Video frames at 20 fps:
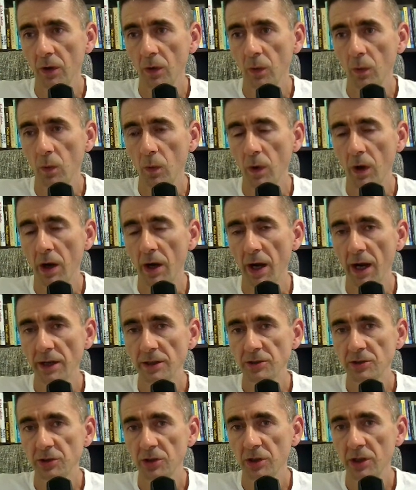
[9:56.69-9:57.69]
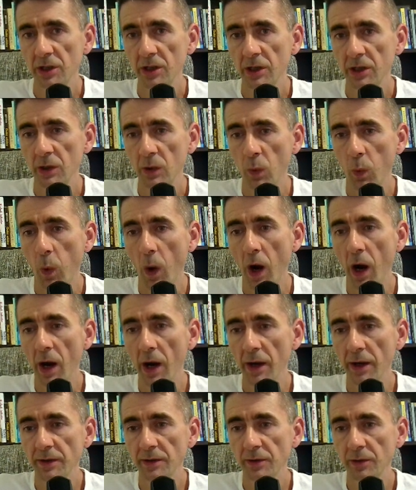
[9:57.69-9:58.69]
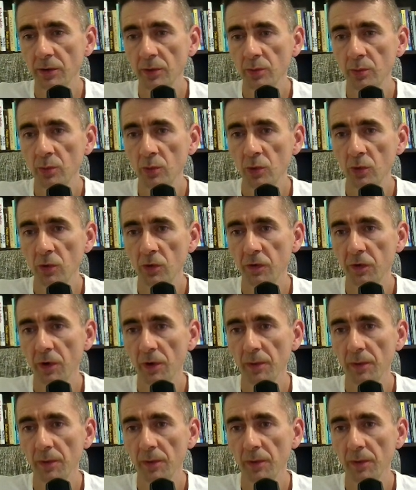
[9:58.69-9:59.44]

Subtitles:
where actually white to move.